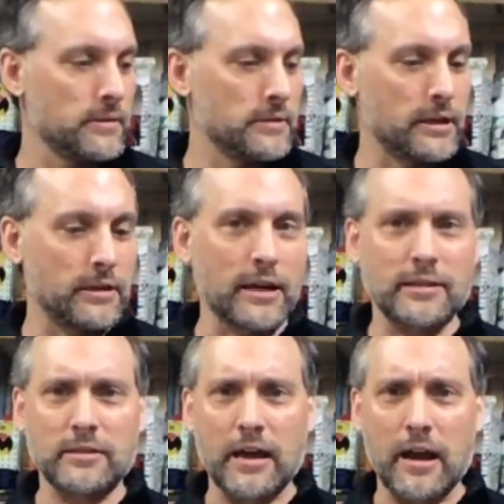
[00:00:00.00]
Let's get that
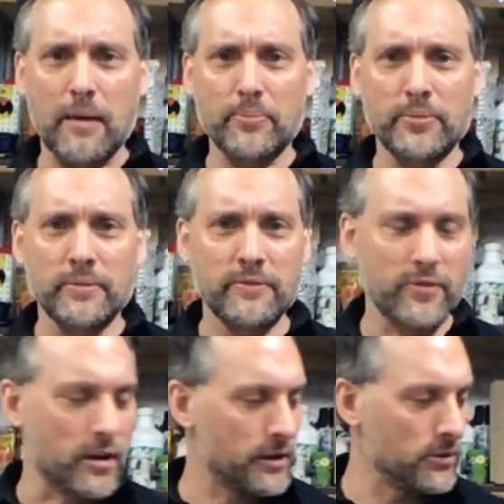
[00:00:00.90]
set up.
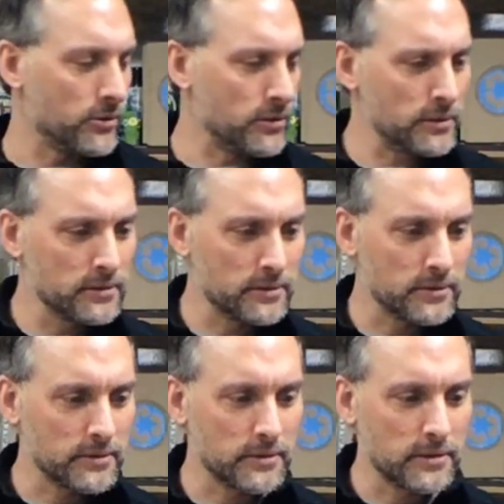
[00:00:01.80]
Very cool.
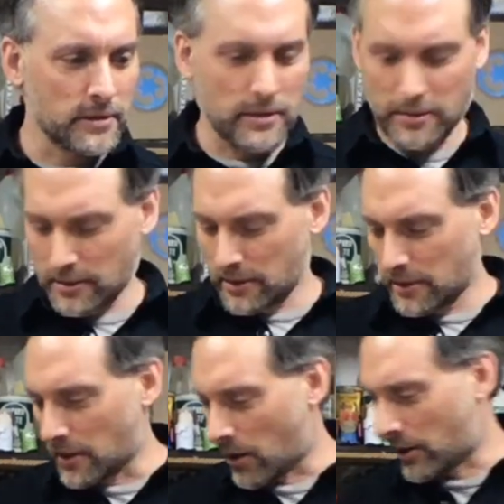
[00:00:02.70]

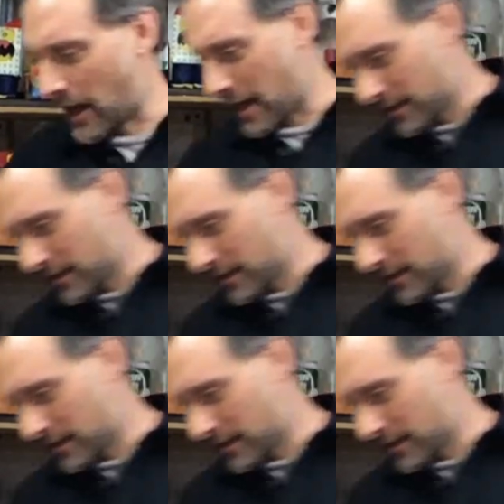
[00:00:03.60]
Okay.